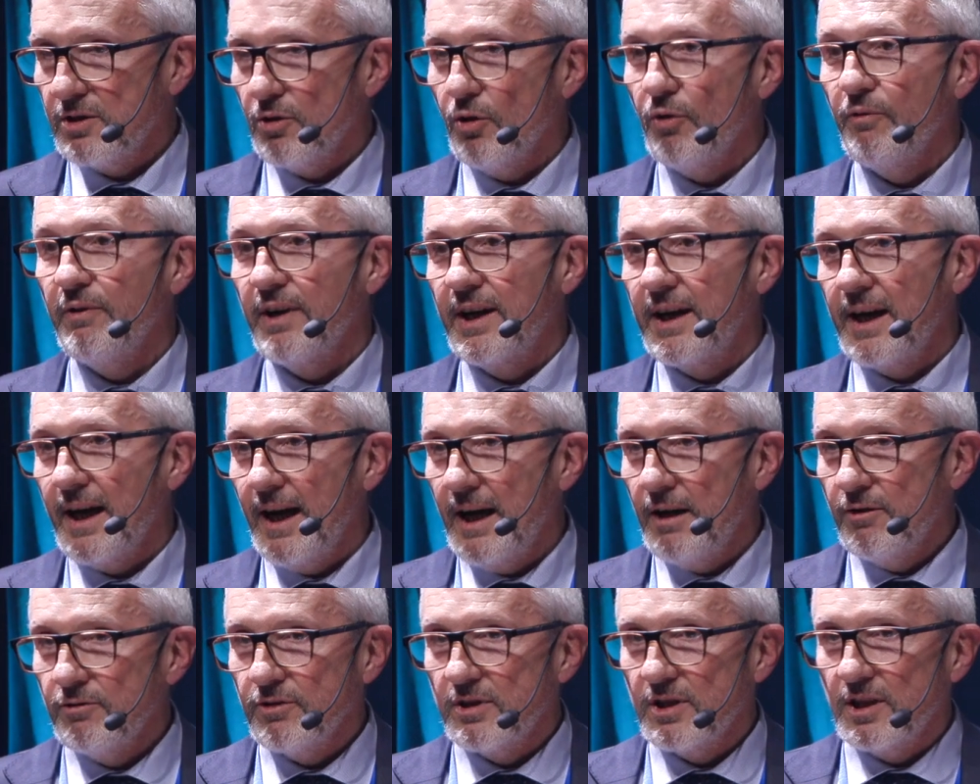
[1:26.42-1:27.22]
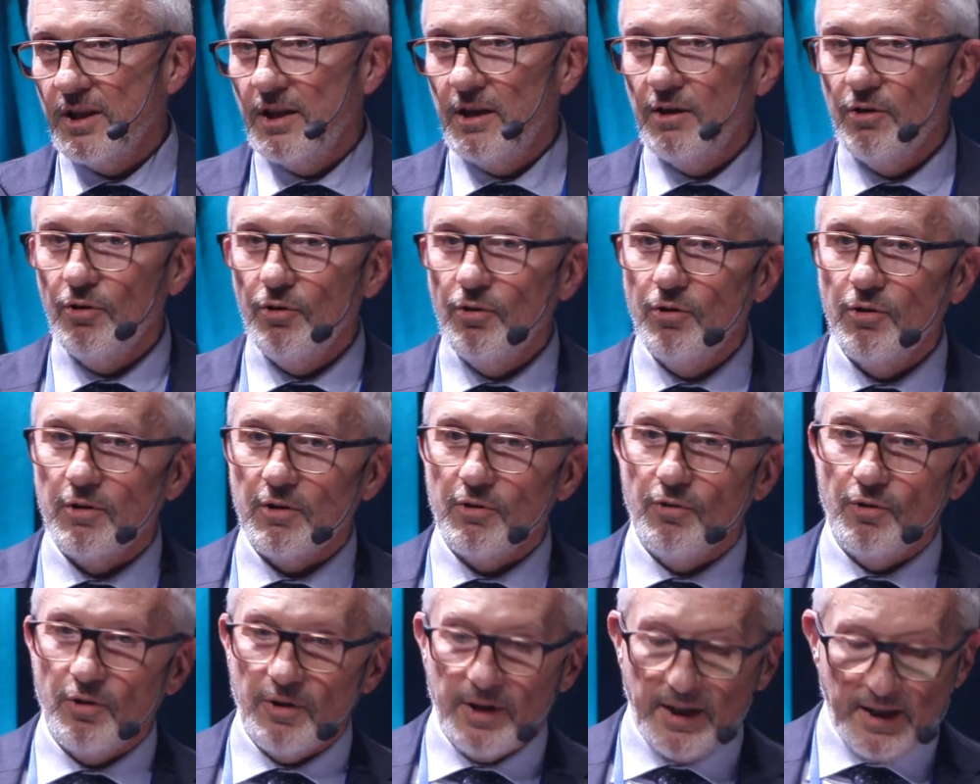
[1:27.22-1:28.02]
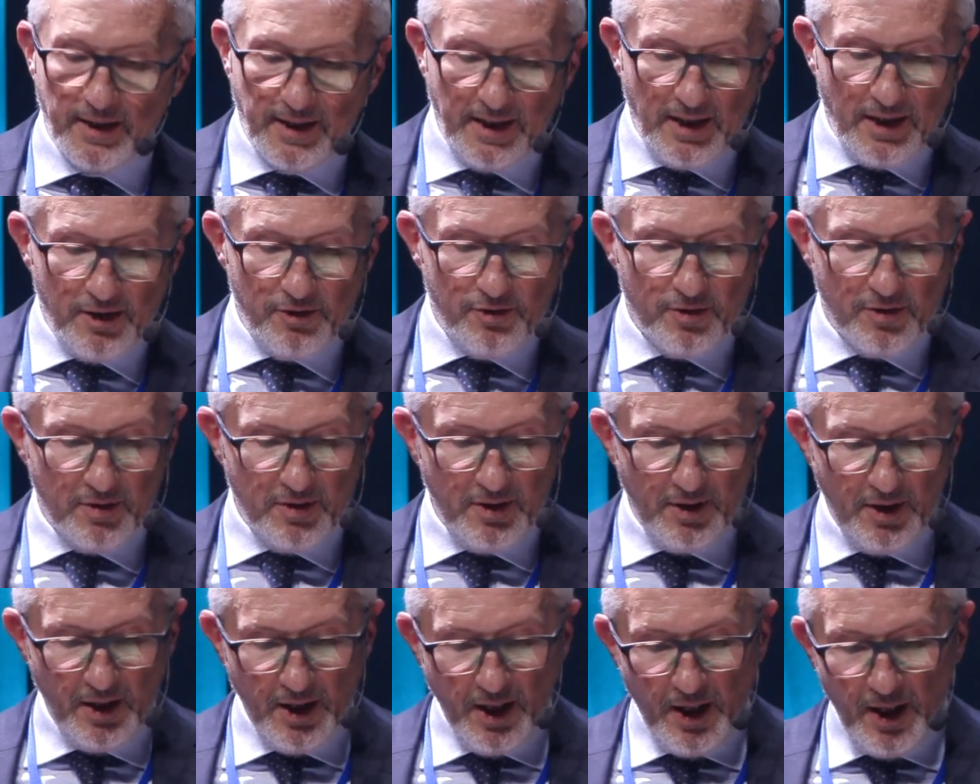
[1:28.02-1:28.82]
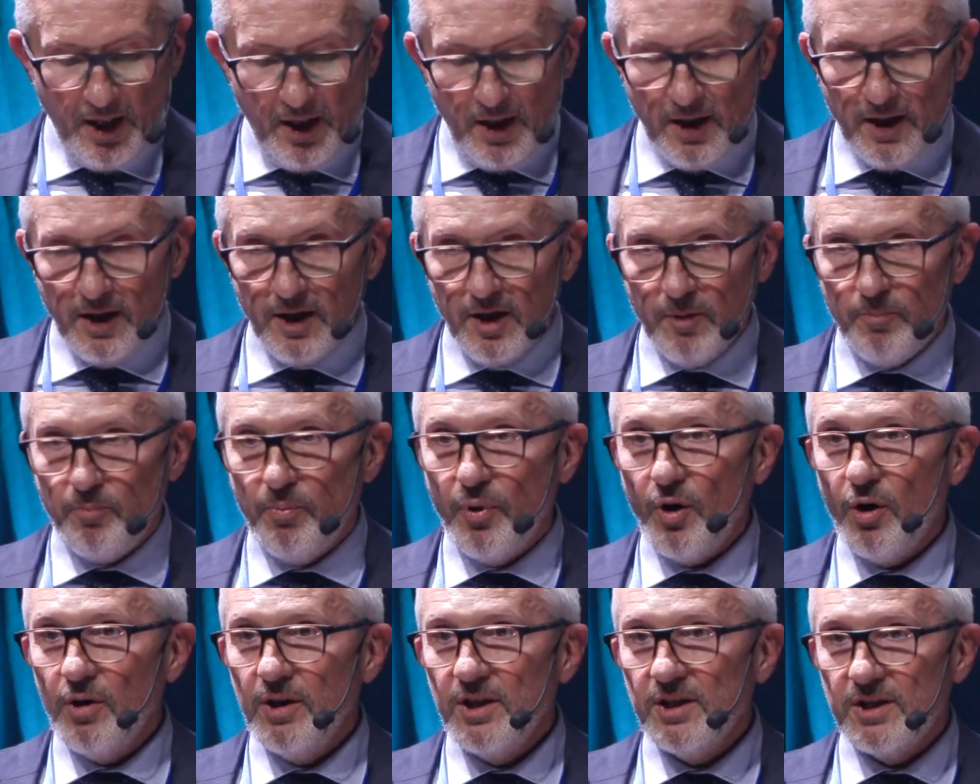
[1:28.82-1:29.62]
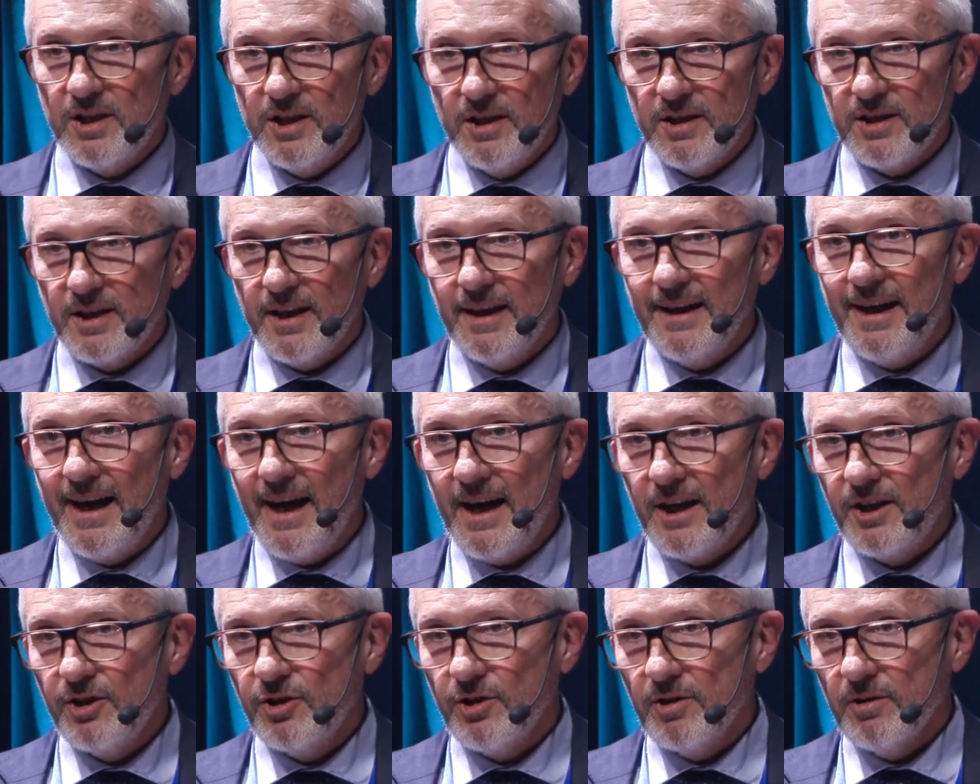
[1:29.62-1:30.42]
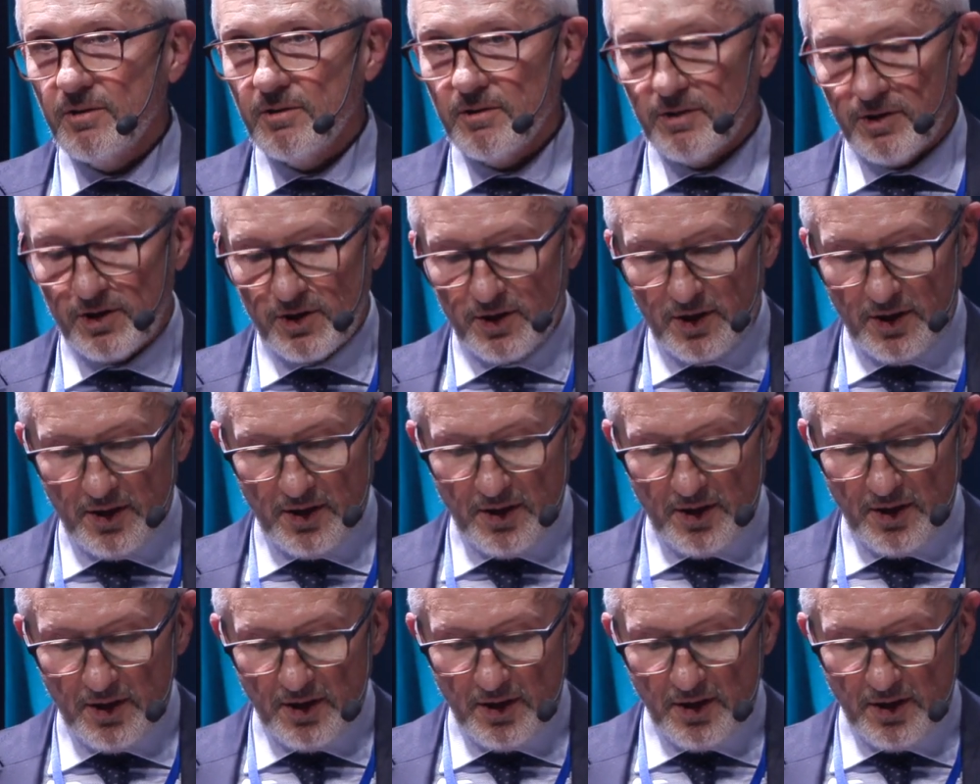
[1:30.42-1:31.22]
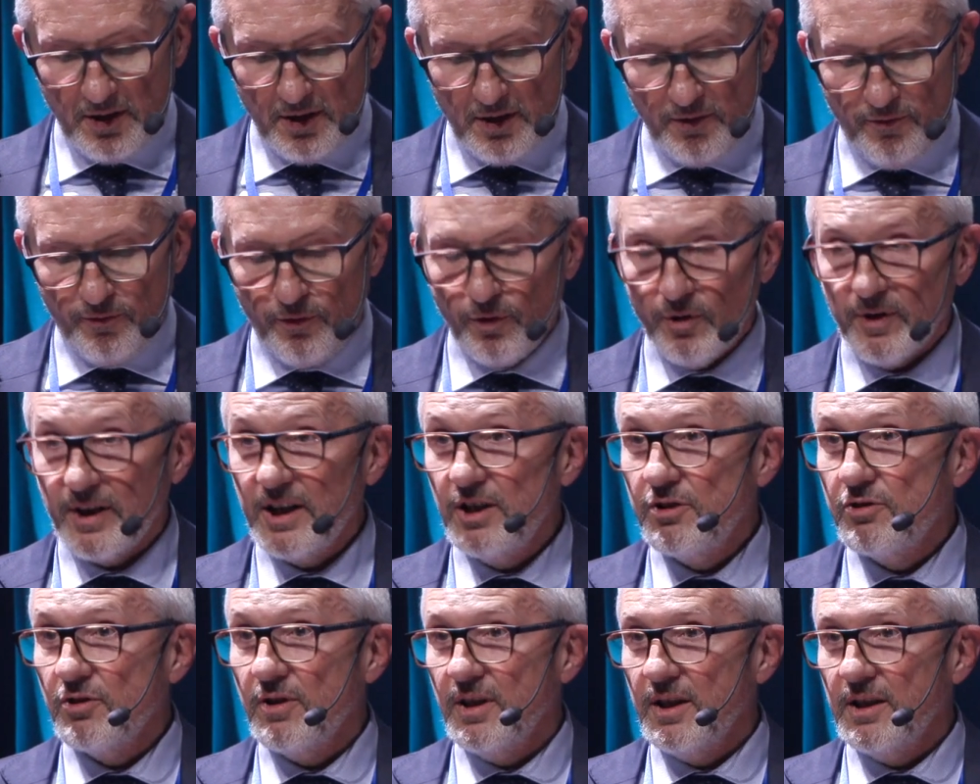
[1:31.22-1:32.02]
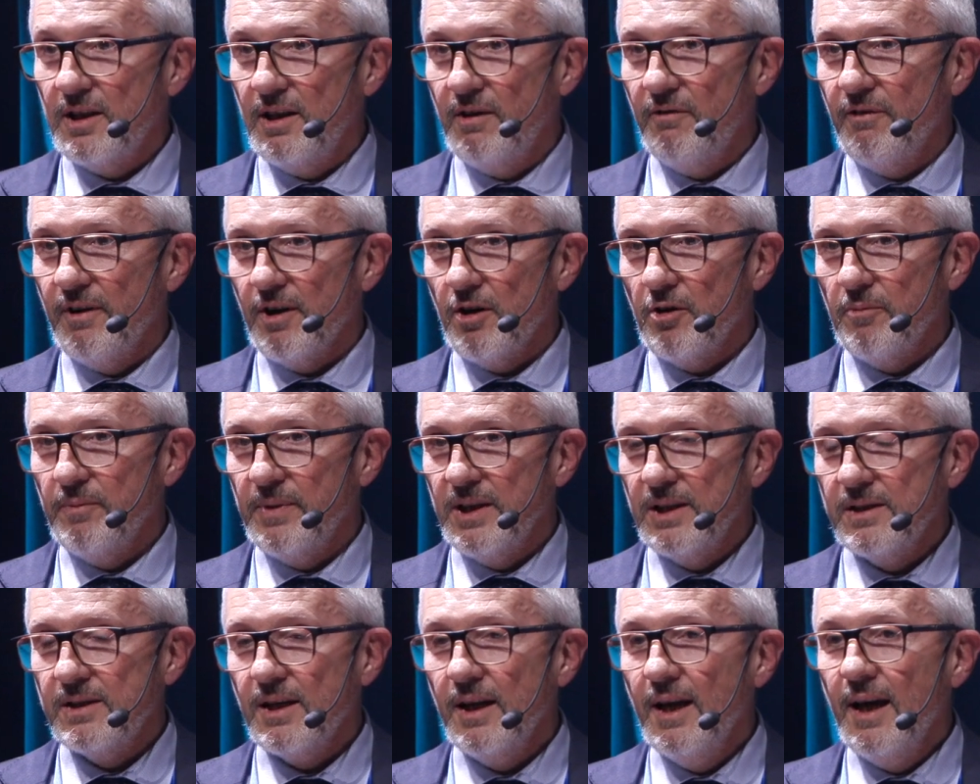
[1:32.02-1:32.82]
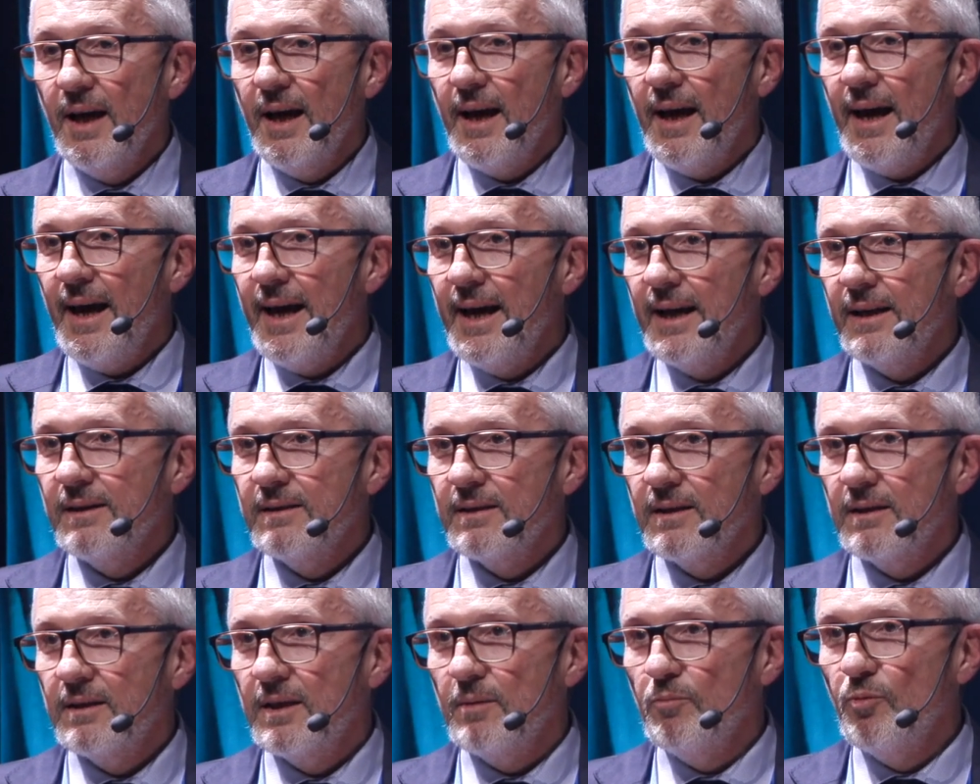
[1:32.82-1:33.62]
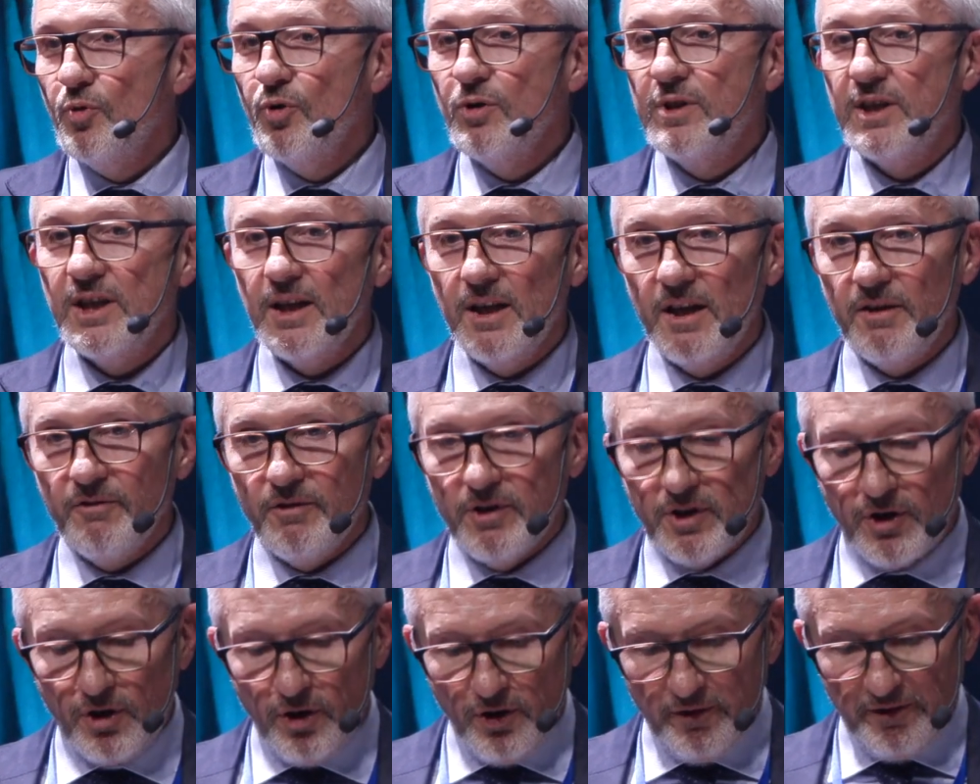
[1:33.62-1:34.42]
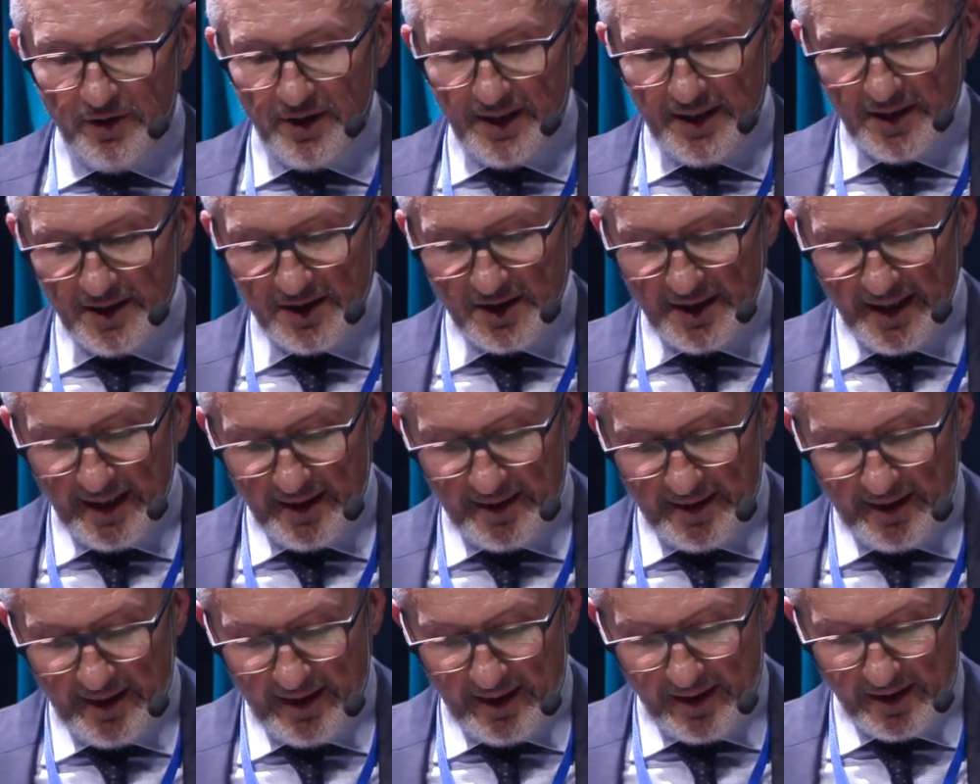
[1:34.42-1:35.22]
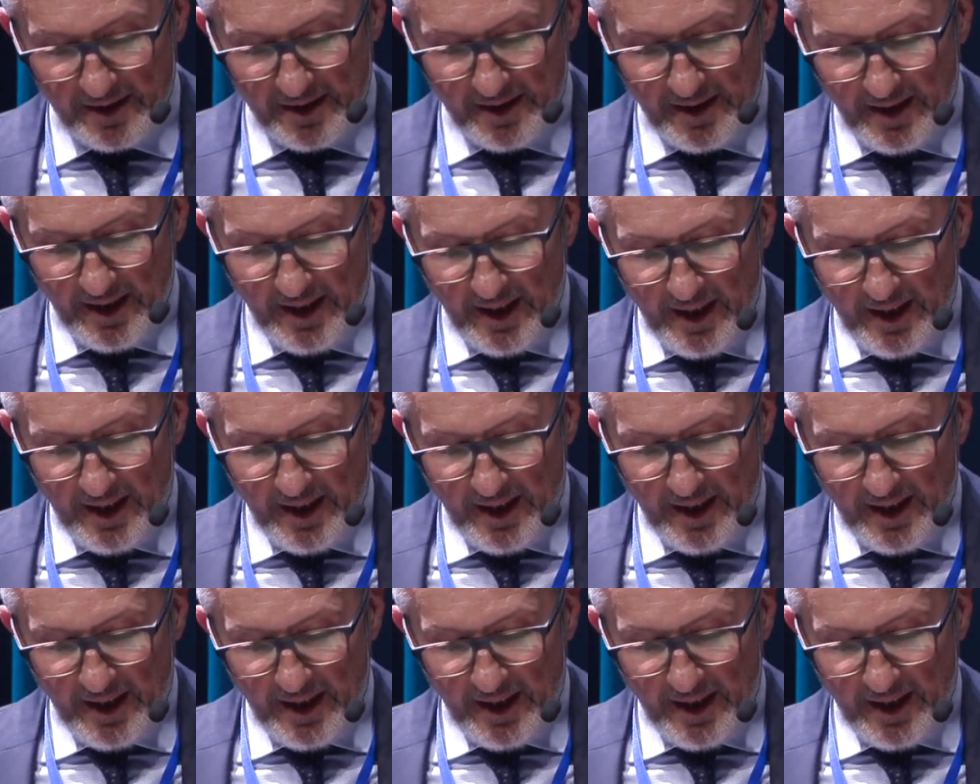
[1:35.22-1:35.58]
of a country or a region, policies and actions for regional development, and the multi-level governance settings.